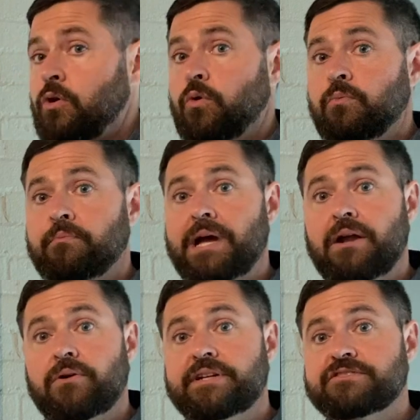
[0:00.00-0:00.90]
home
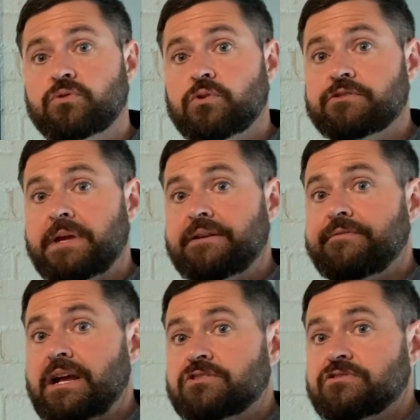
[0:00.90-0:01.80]
battery storage
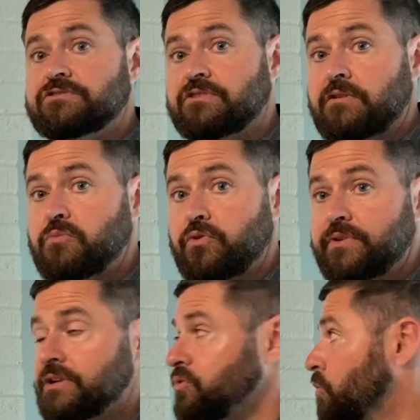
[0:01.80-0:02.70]
manufacturers are
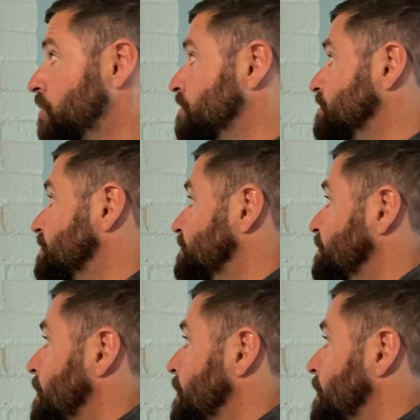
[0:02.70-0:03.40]
moving towards.